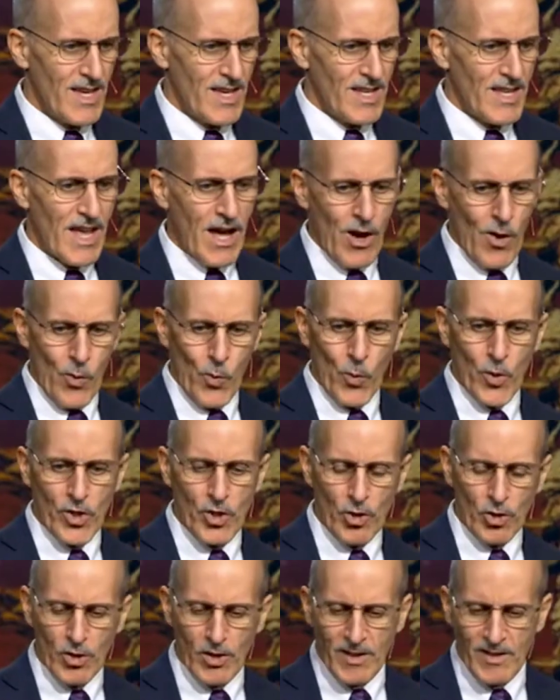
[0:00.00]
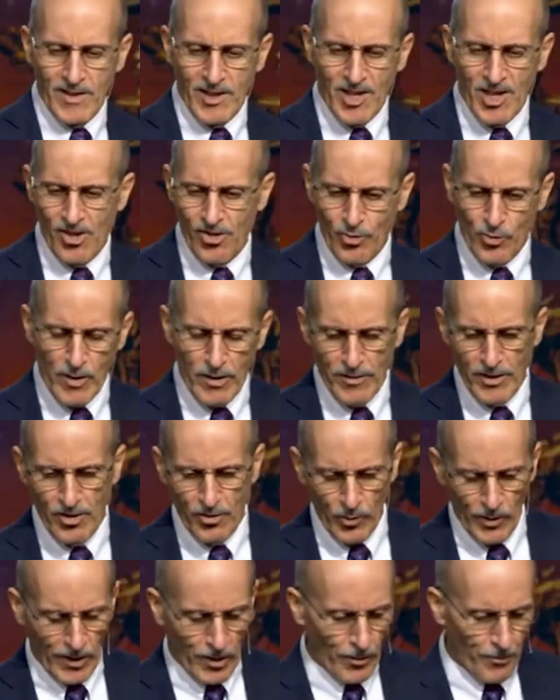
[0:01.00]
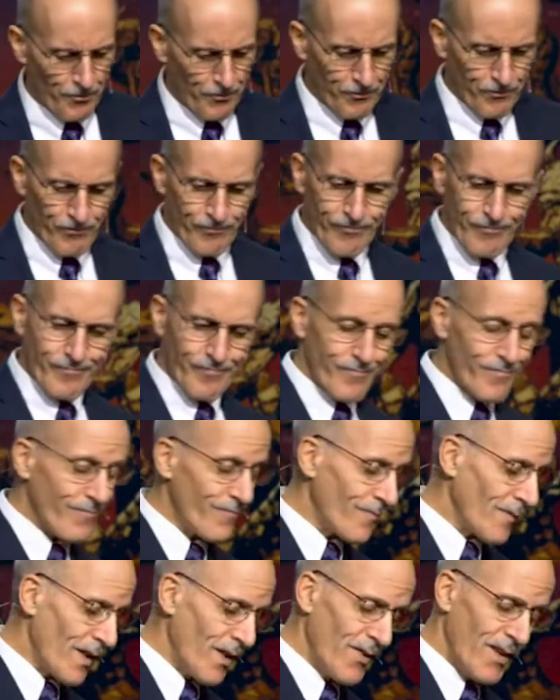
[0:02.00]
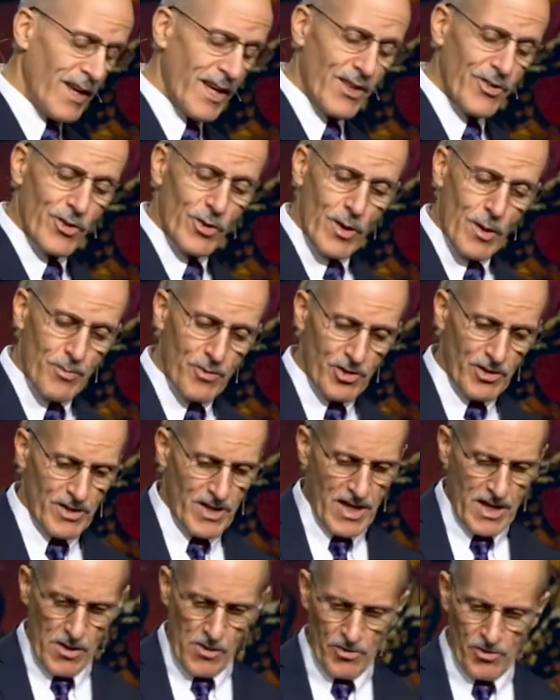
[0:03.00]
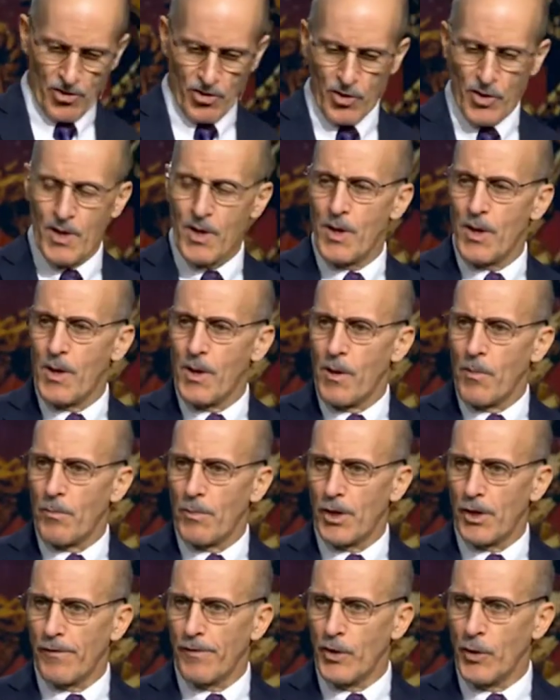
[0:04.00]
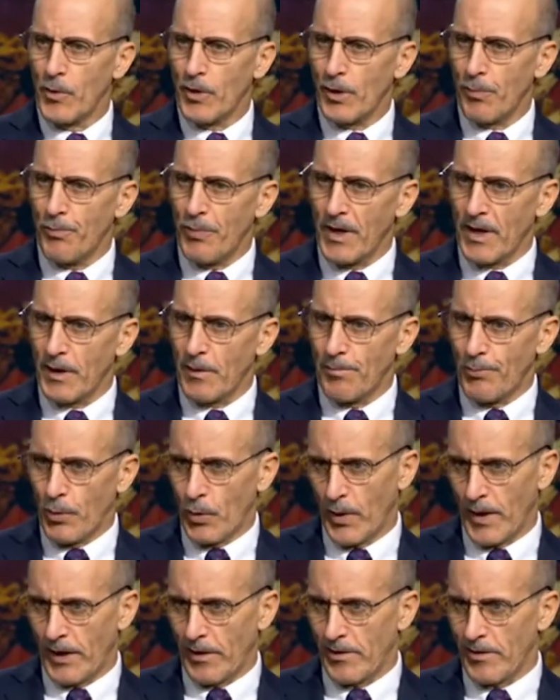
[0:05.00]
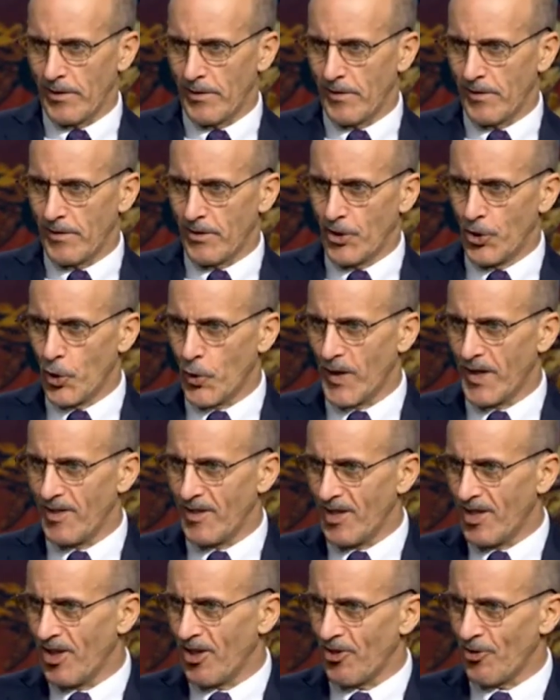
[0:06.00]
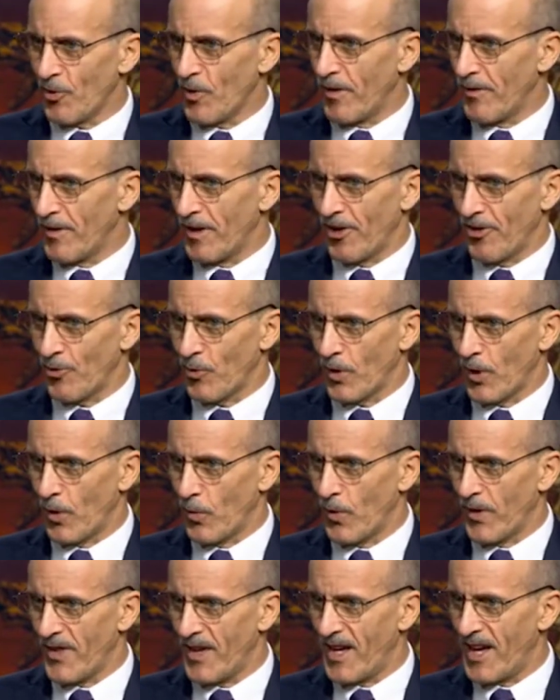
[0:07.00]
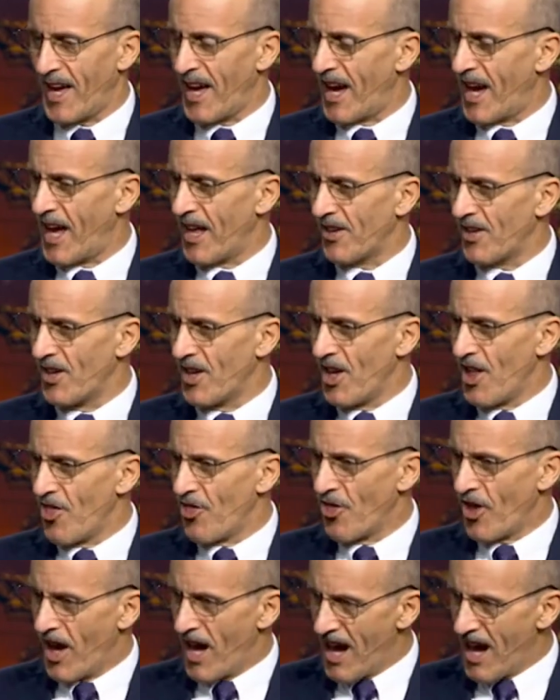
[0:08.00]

Now, when you look at the history of Israel, they had their ups and downs. But if you were to pick a point during the history of Israel when they had the